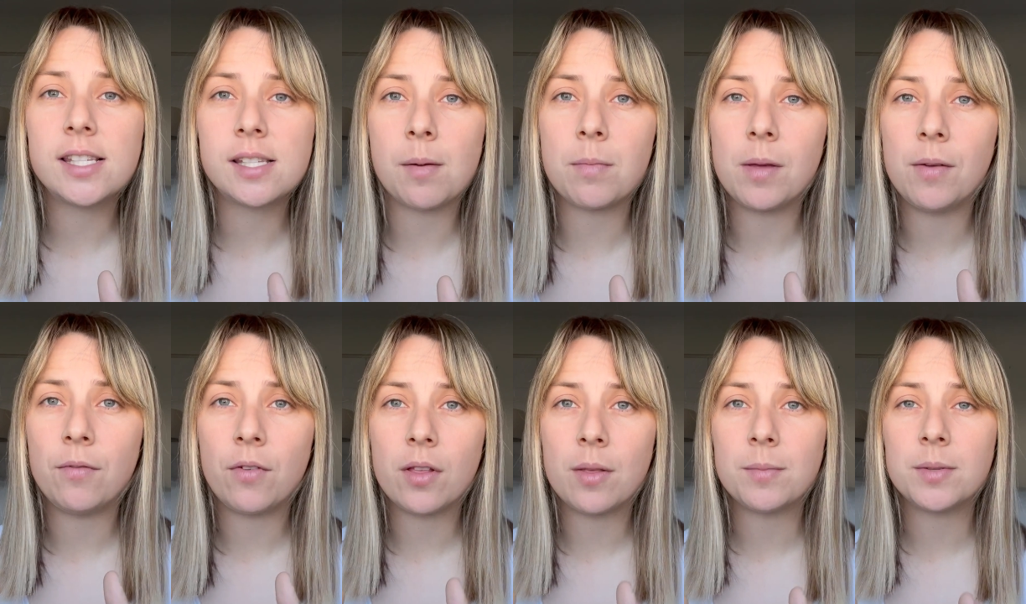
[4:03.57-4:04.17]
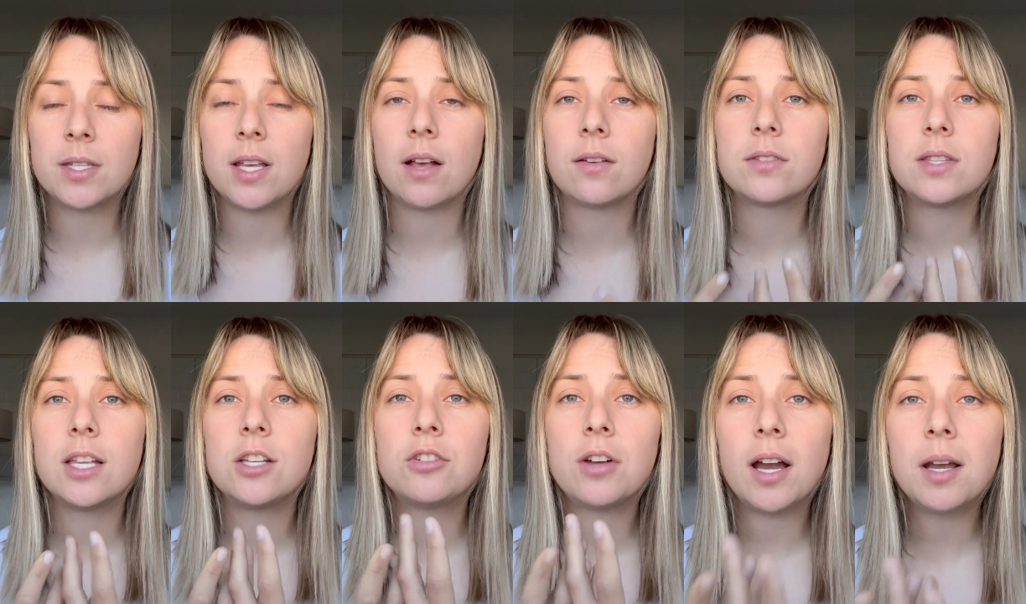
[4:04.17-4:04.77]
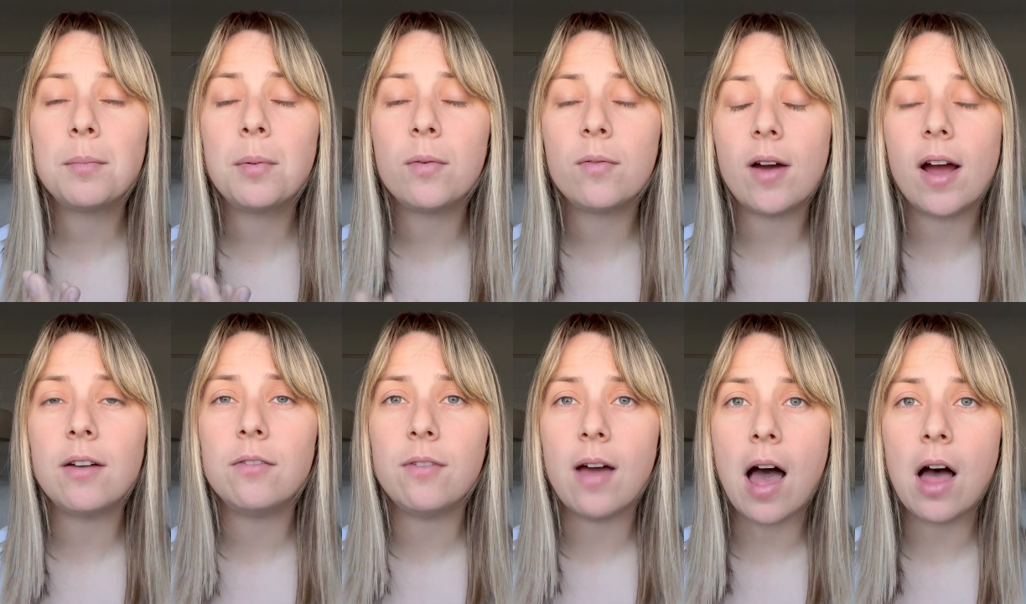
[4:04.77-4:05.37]
something for themselves they try to
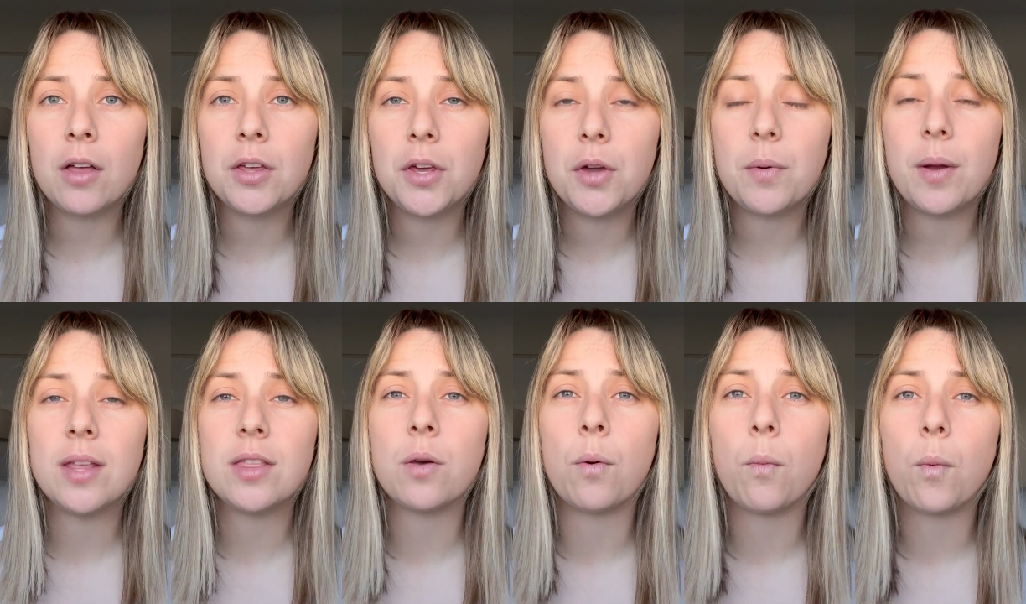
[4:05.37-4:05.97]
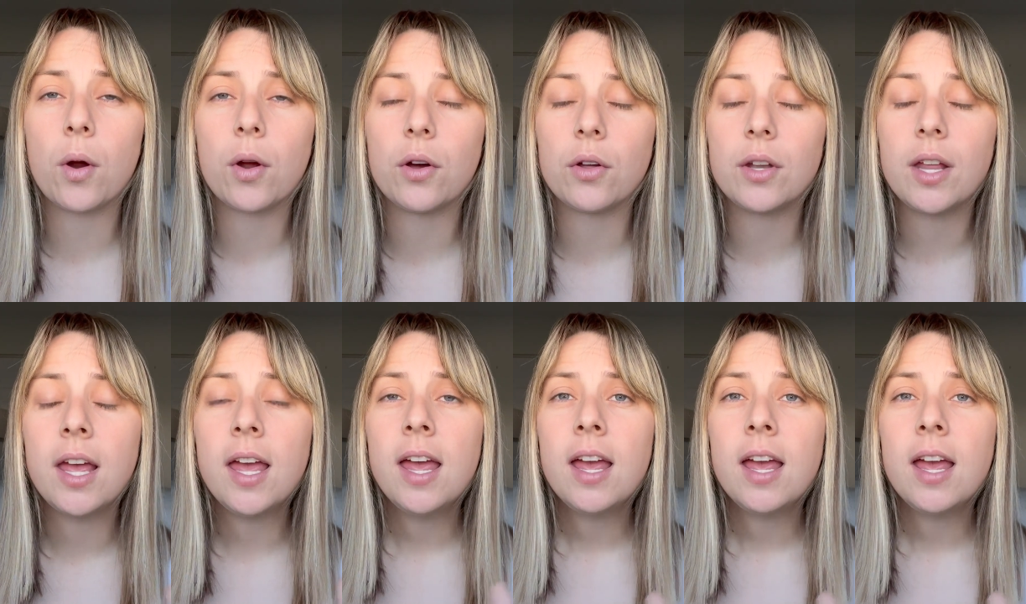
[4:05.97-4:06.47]
provide value in the world